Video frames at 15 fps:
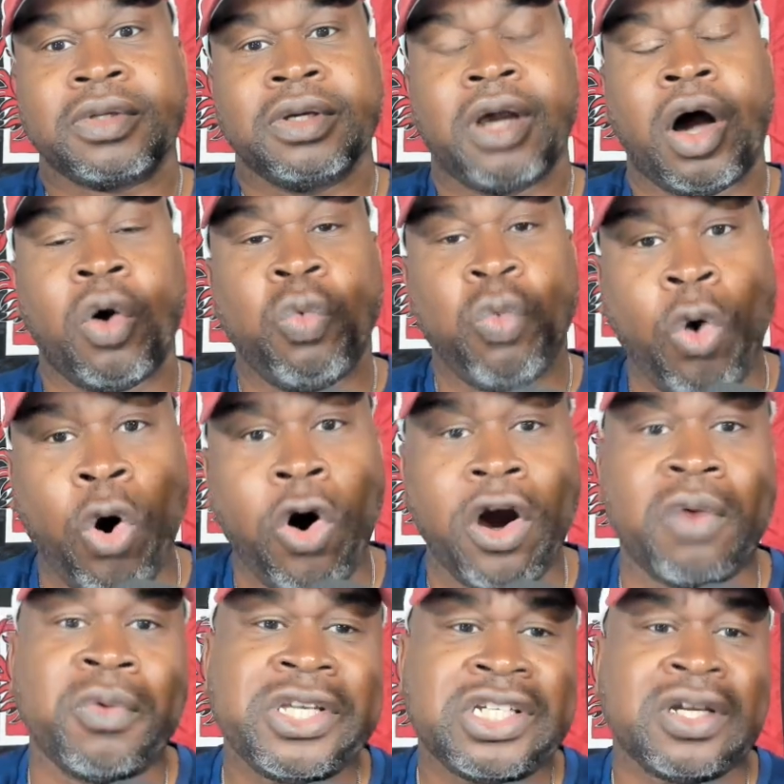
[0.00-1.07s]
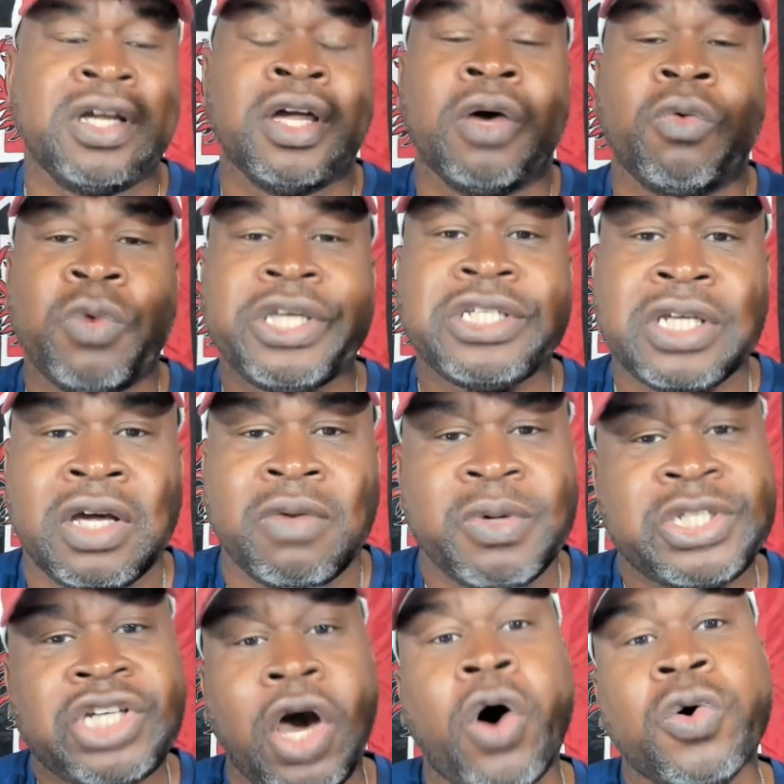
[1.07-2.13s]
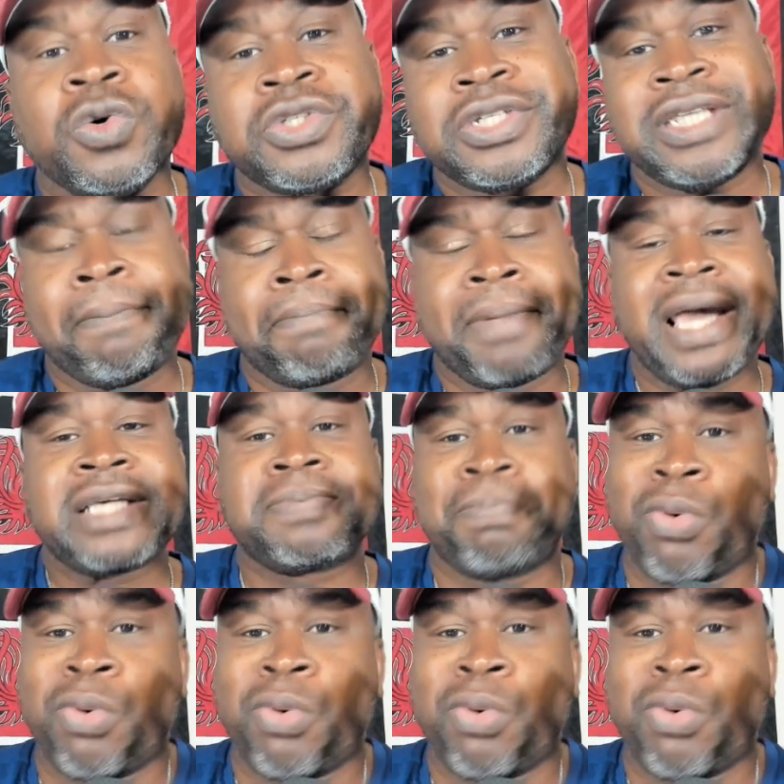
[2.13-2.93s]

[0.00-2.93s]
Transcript: Award, which, which, which goes to the best